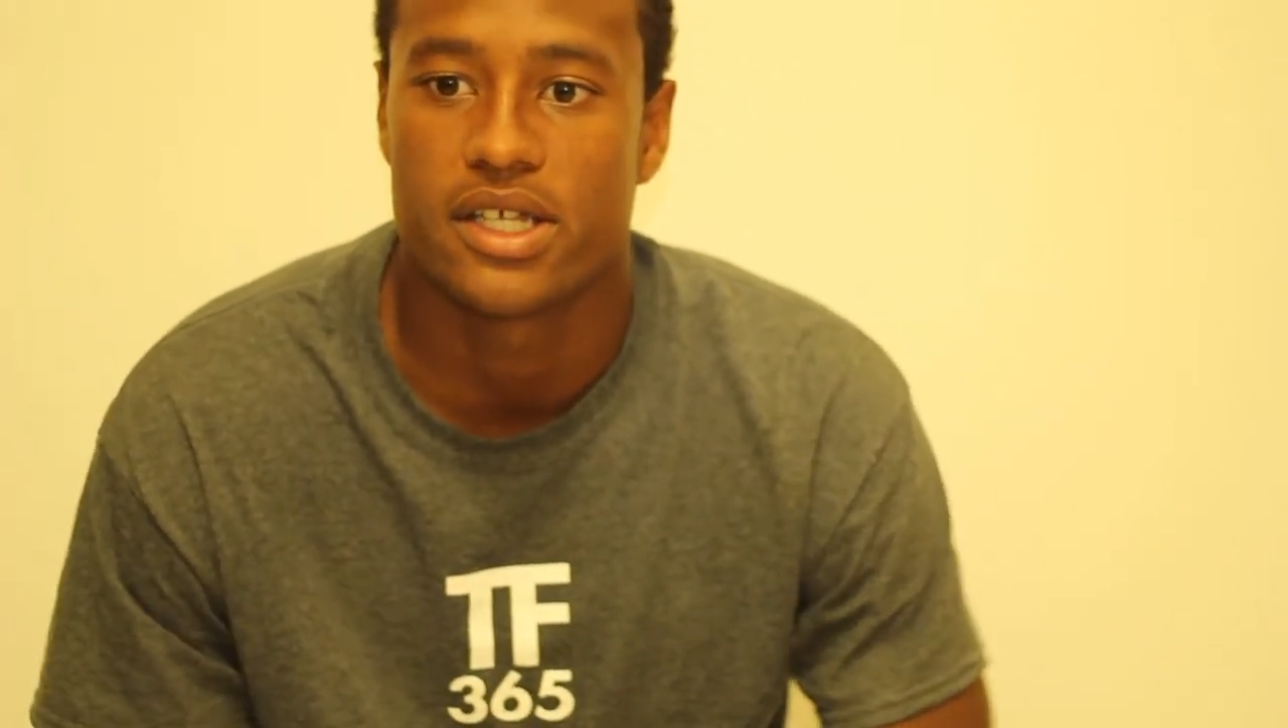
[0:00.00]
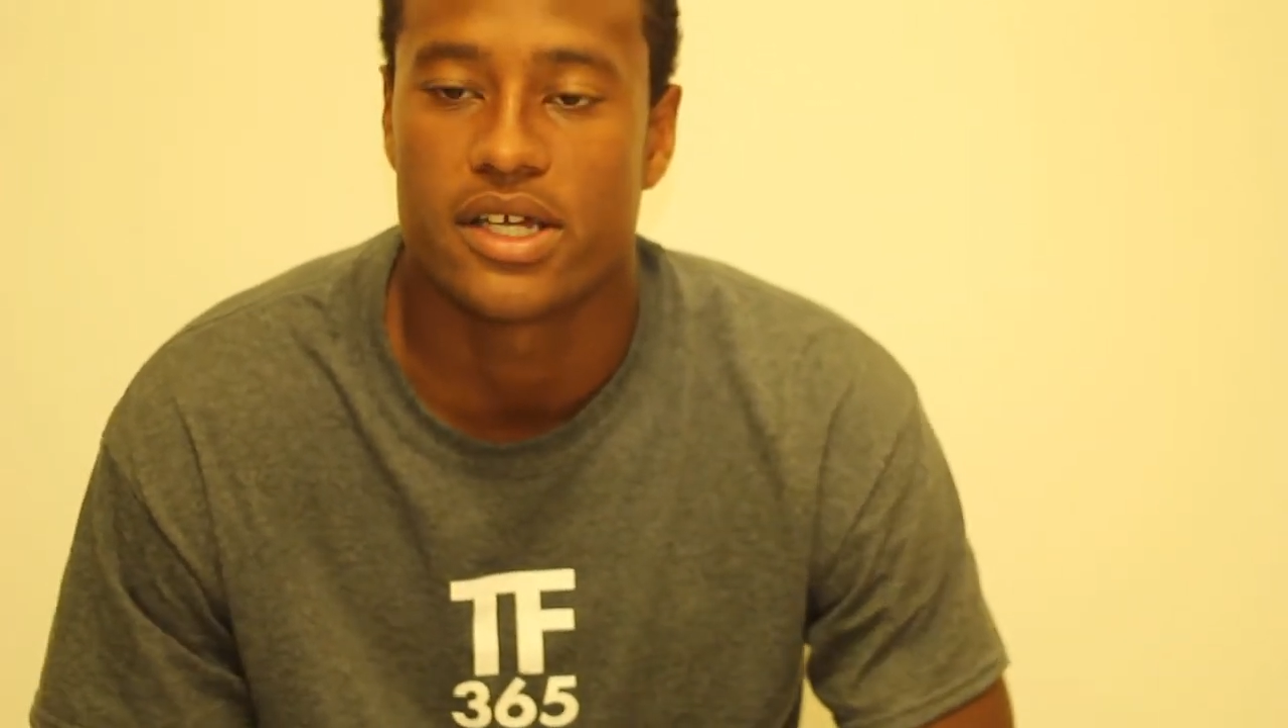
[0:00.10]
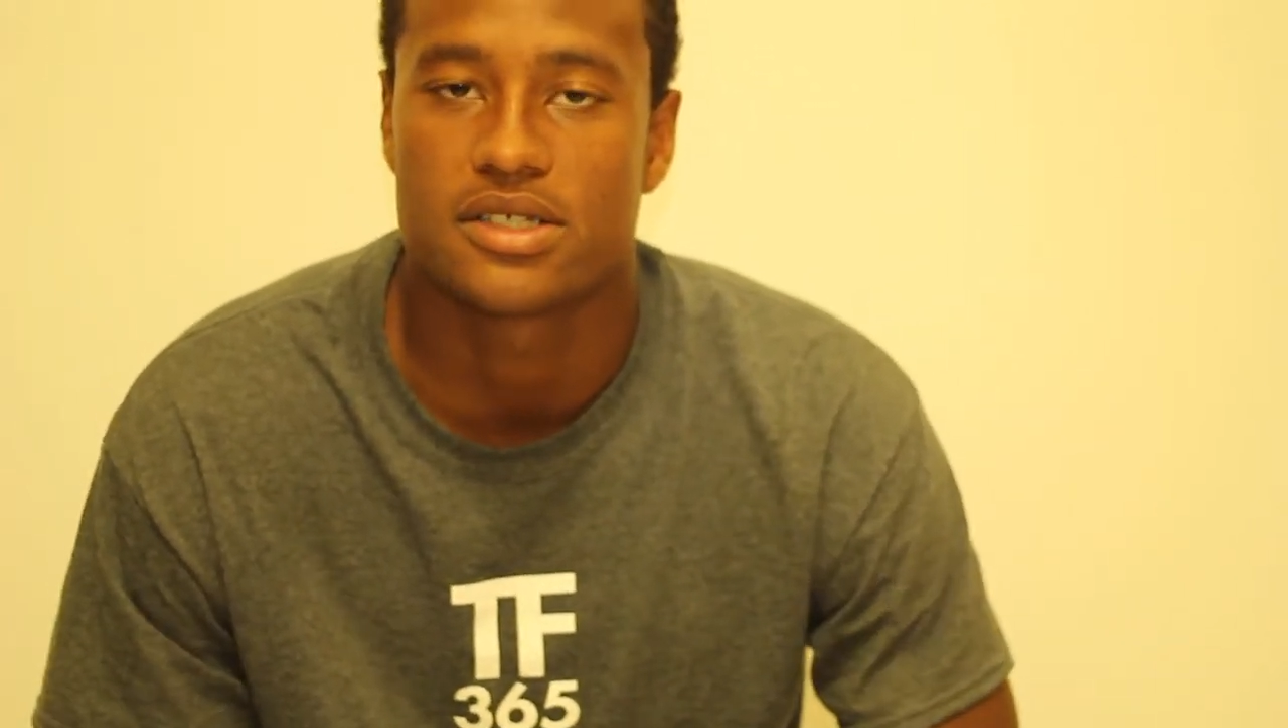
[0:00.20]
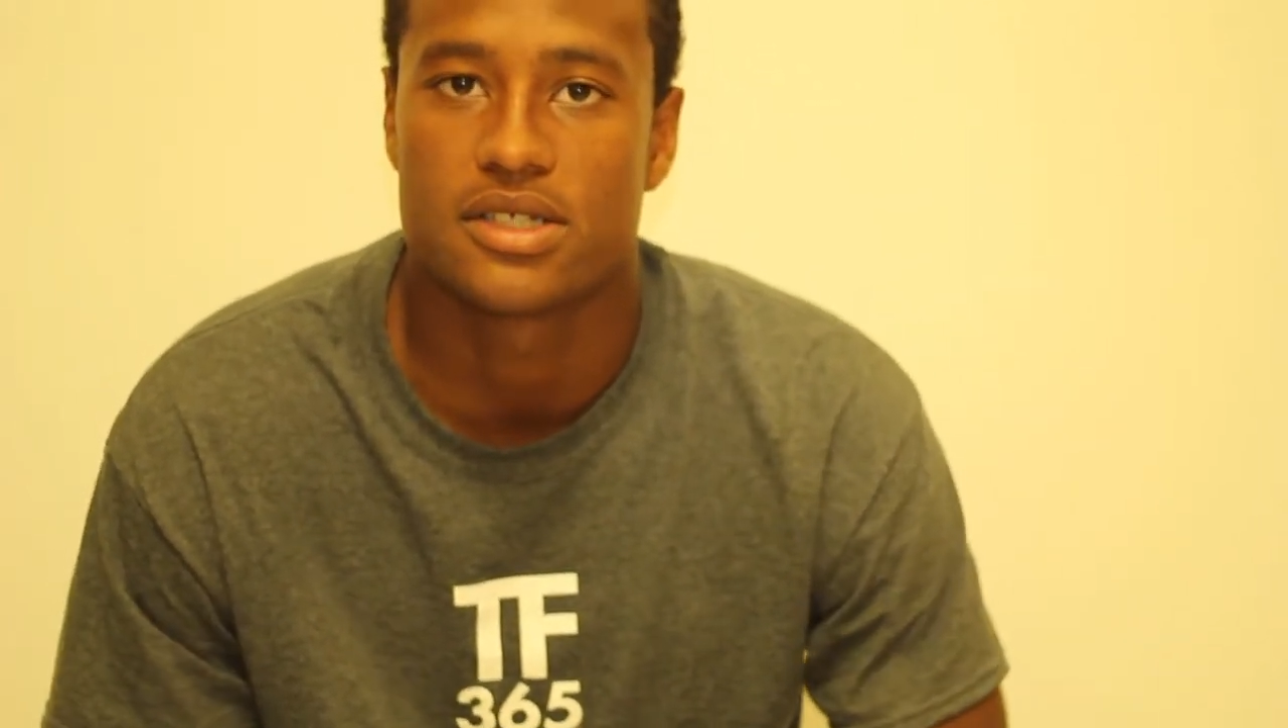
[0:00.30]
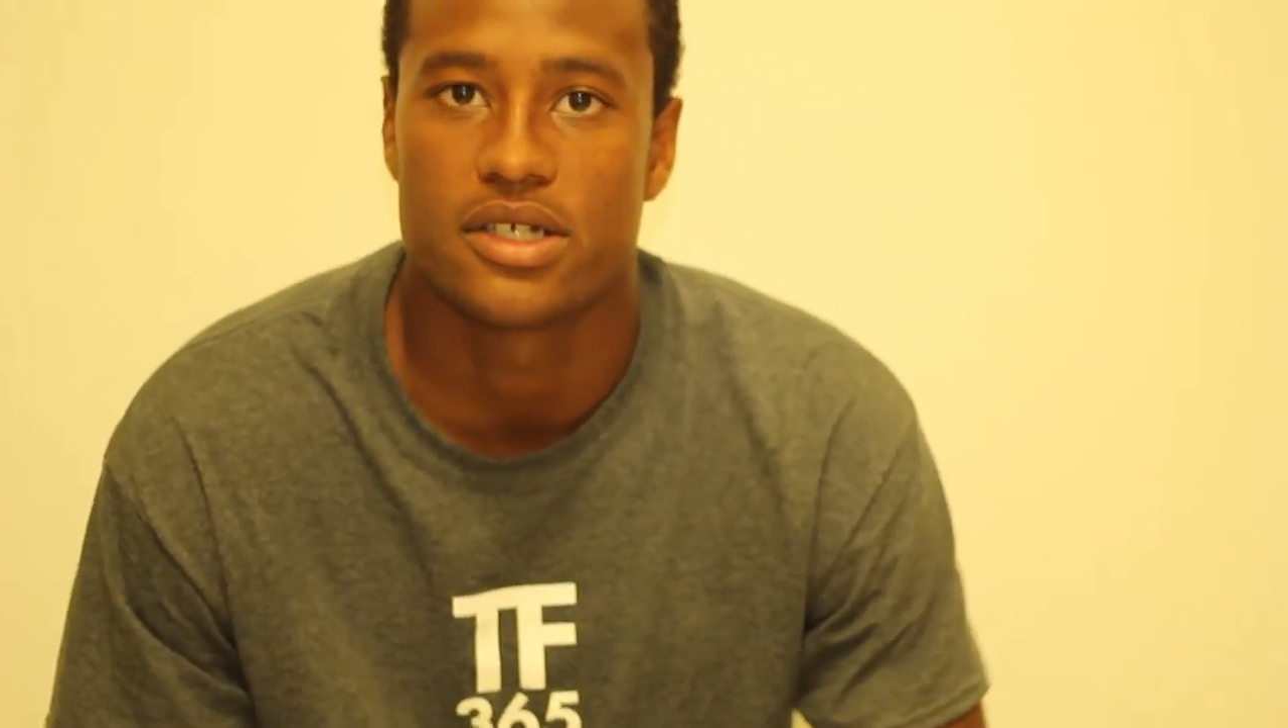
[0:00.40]

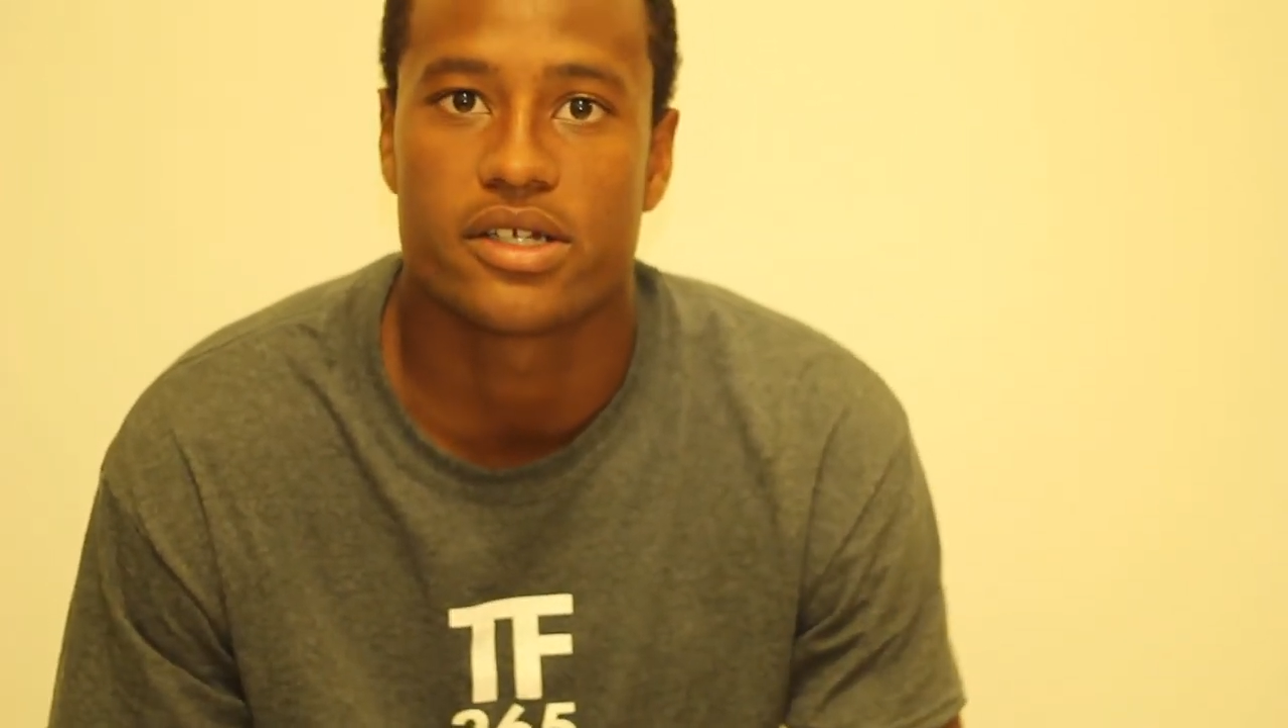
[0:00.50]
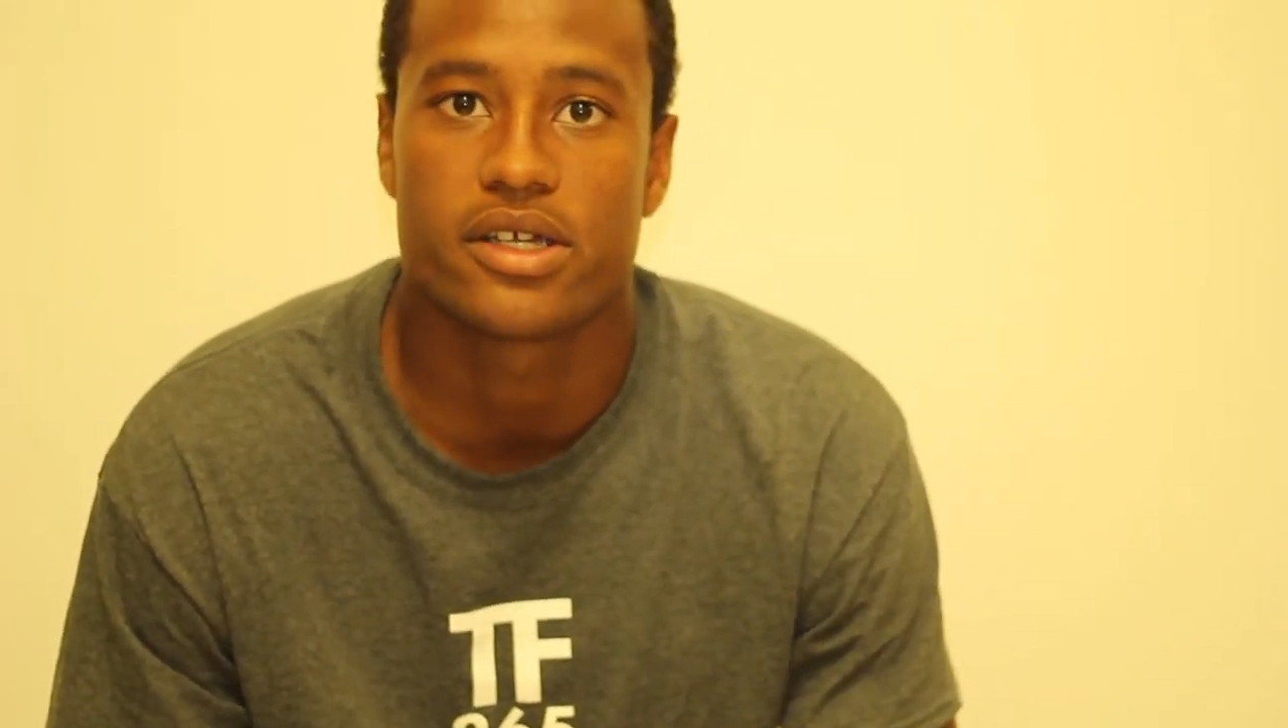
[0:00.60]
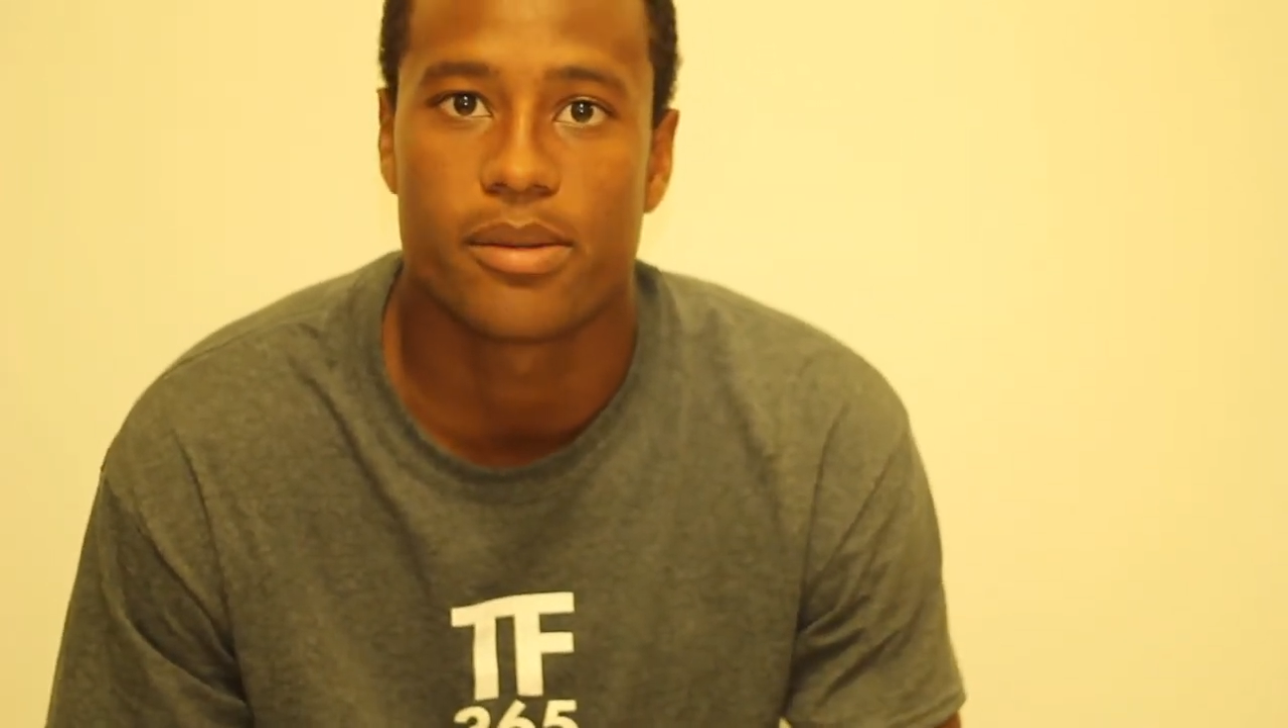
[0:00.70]
takes to